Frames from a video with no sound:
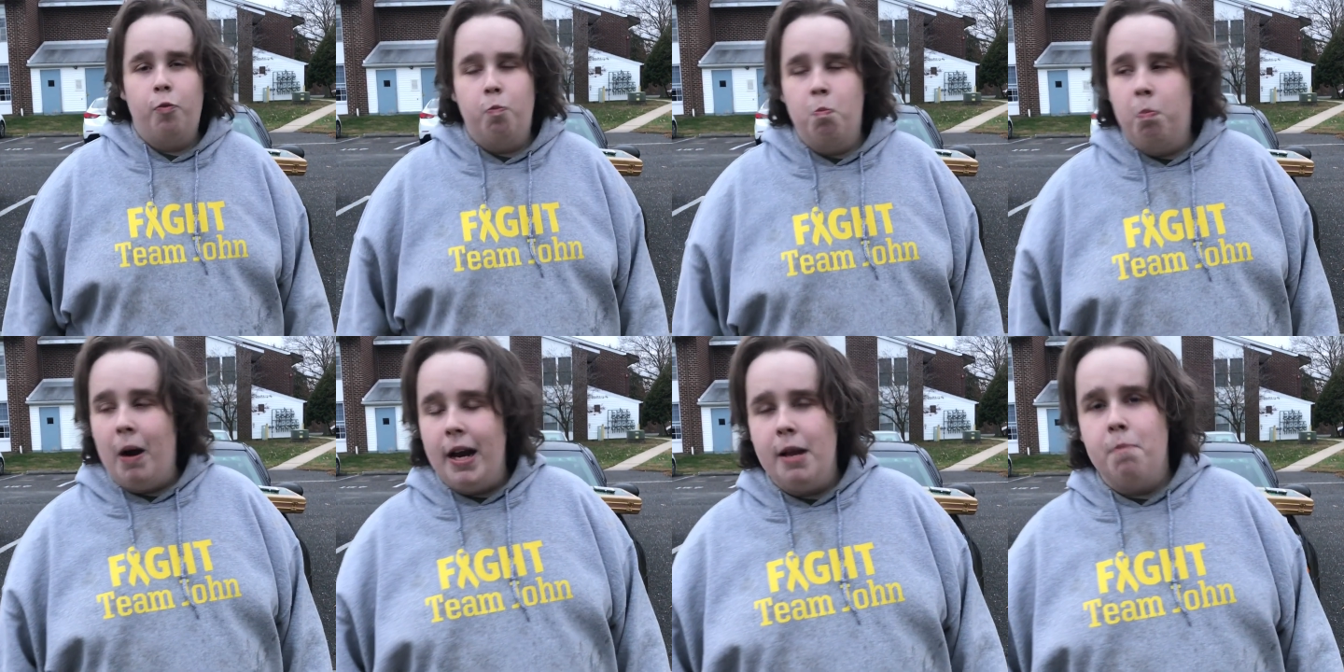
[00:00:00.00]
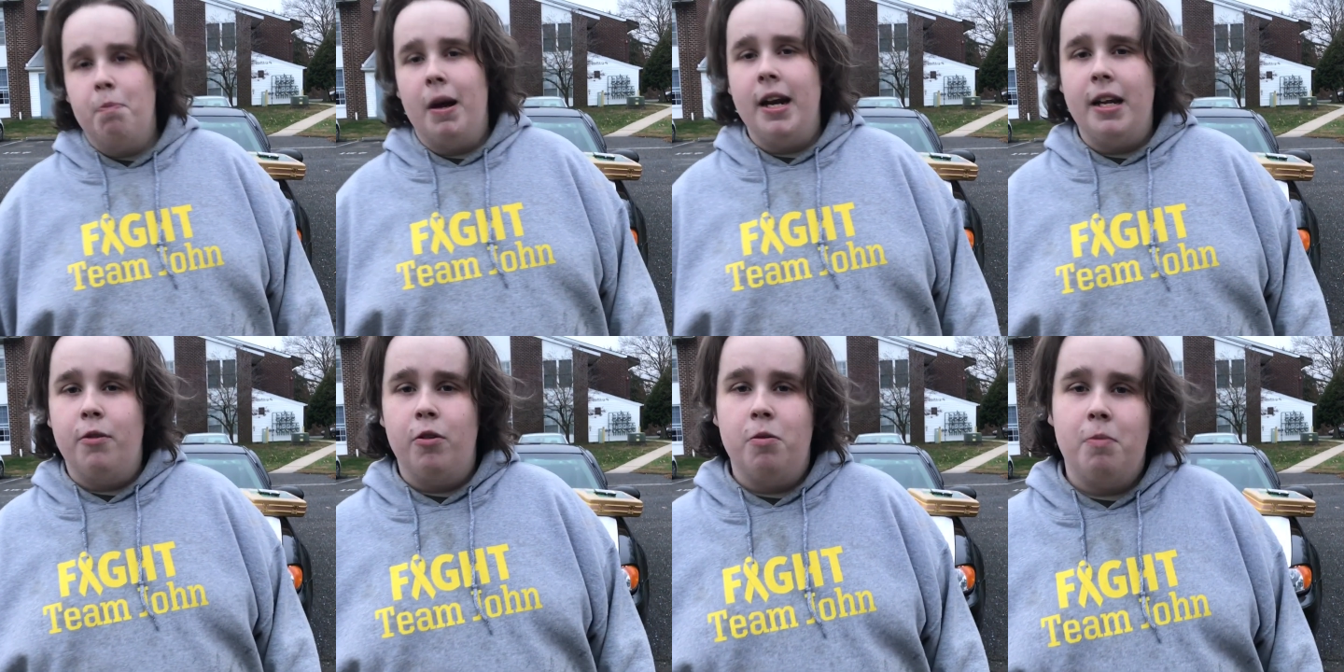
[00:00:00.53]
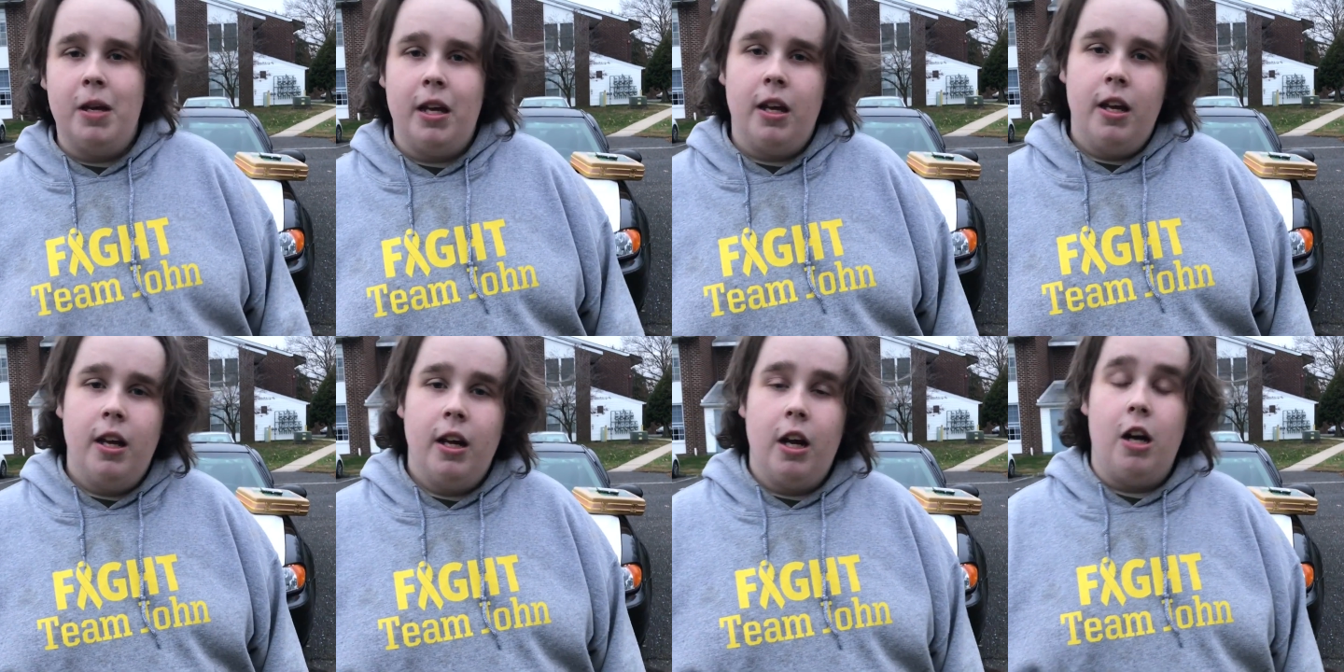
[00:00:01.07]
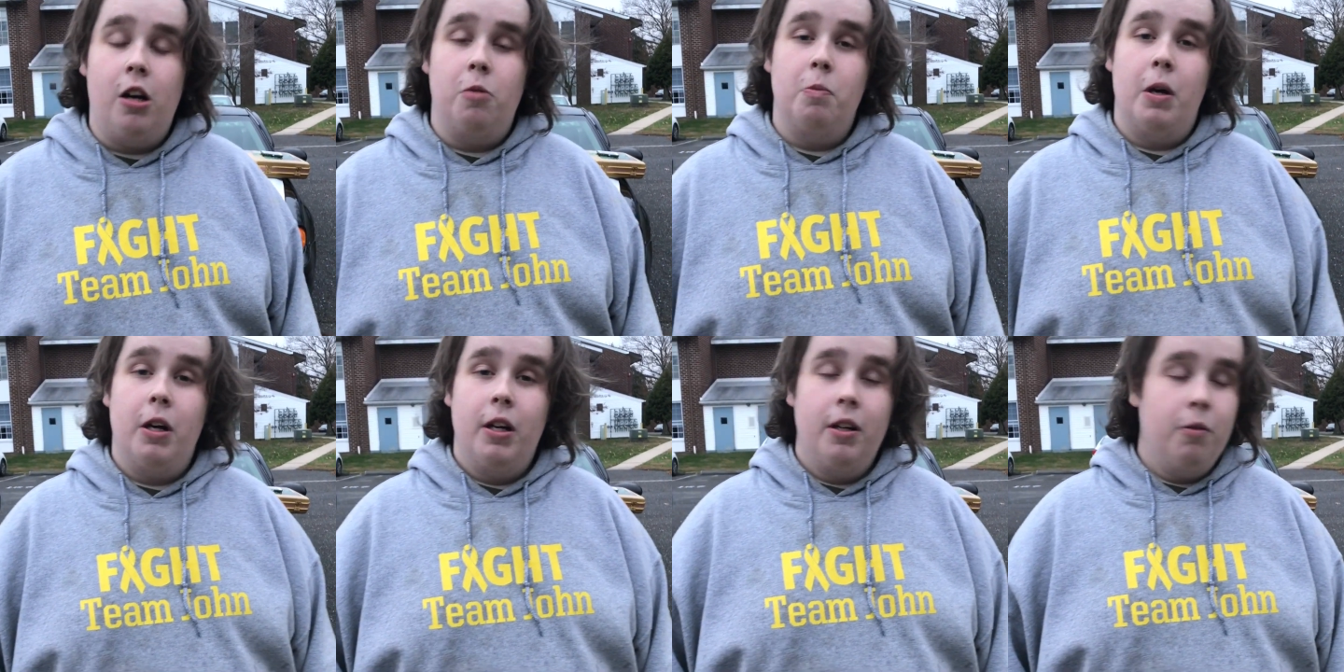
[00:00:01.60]
buddy buddy with me
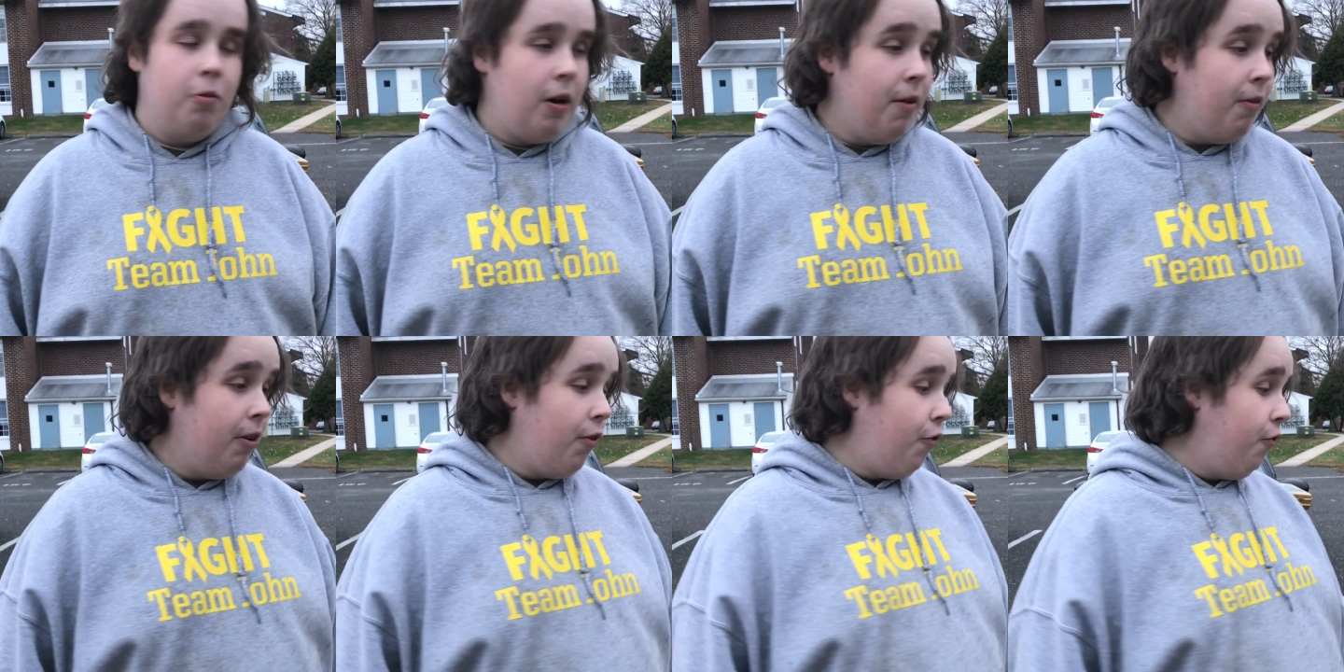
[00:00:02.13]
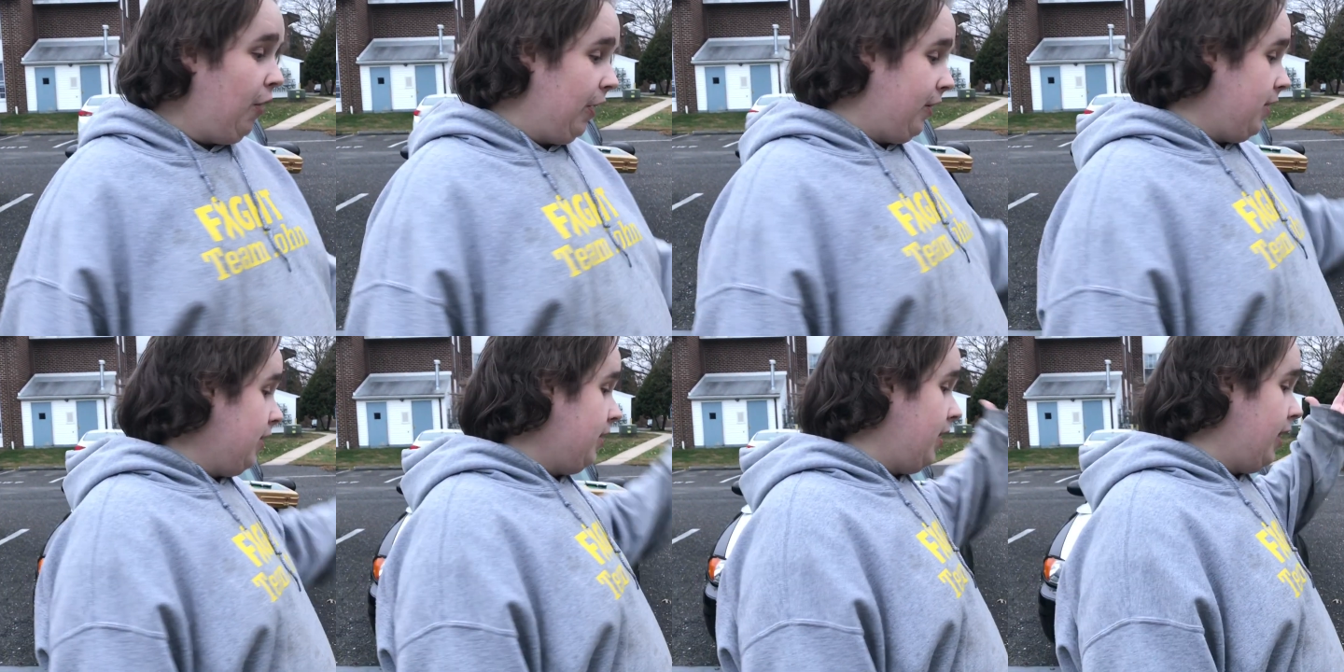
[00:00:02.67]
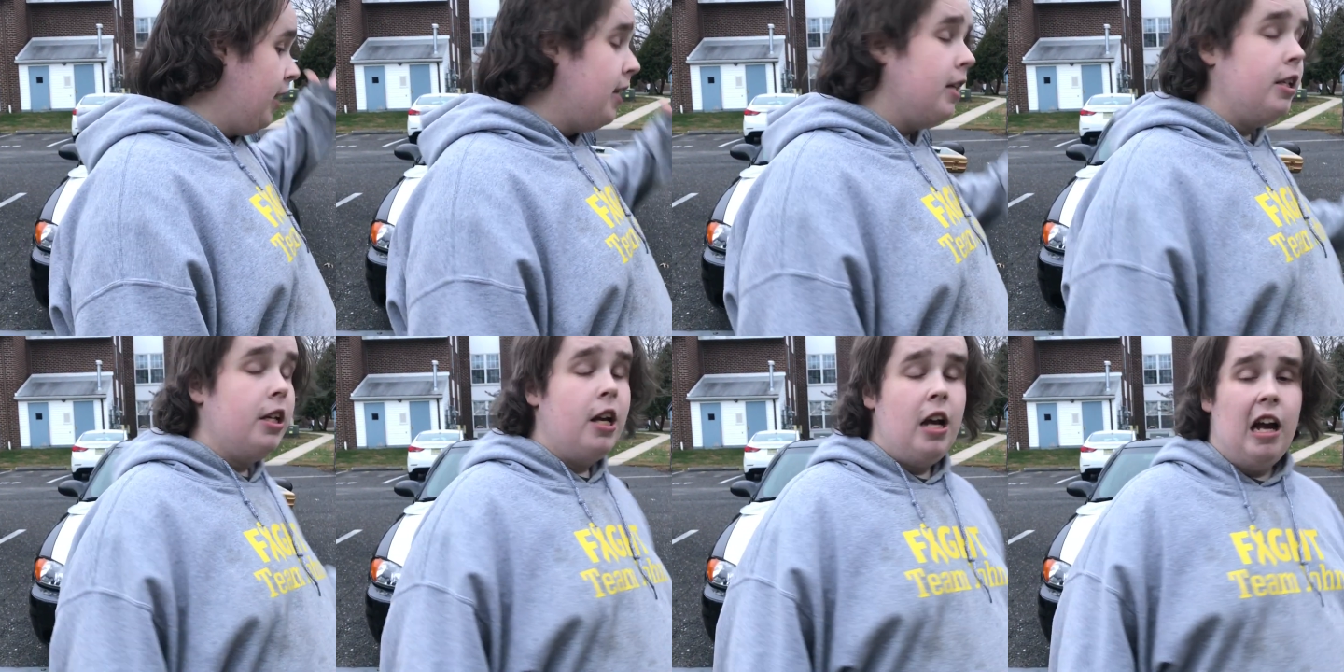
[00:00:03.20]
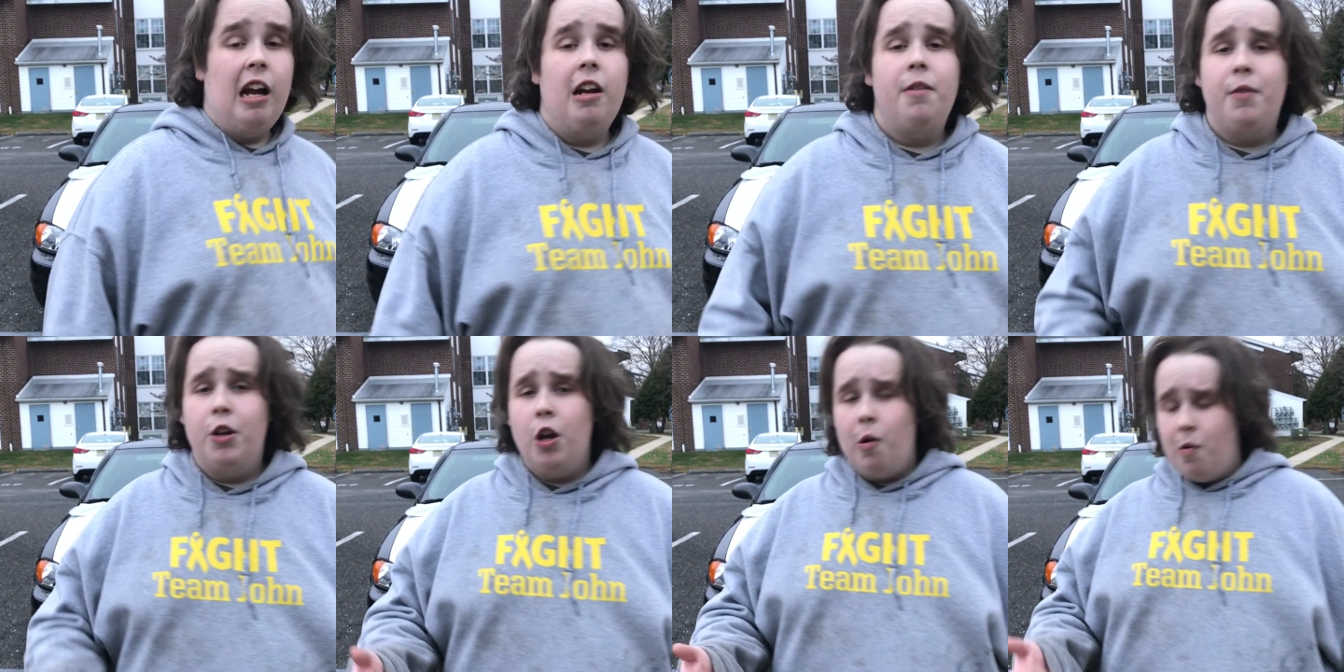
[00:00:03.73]
come whatever the fuck this thing is. I don't
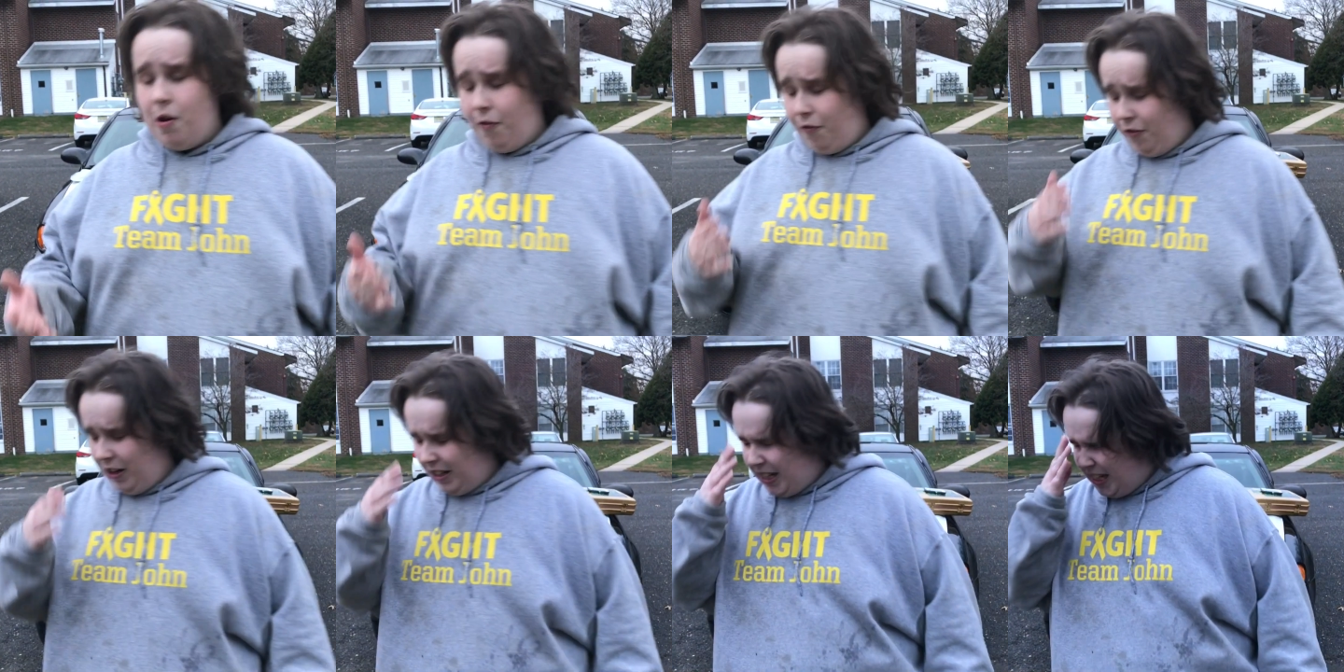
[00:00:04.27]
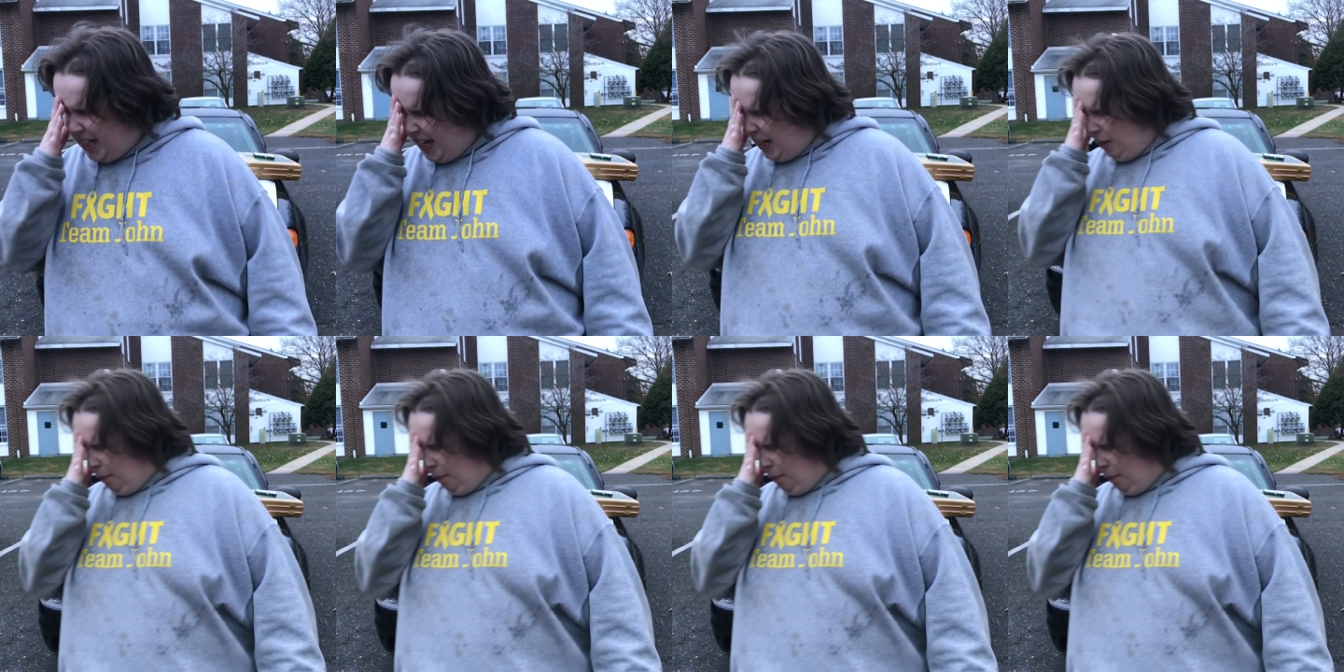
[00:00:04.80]
even know where the fuck this thing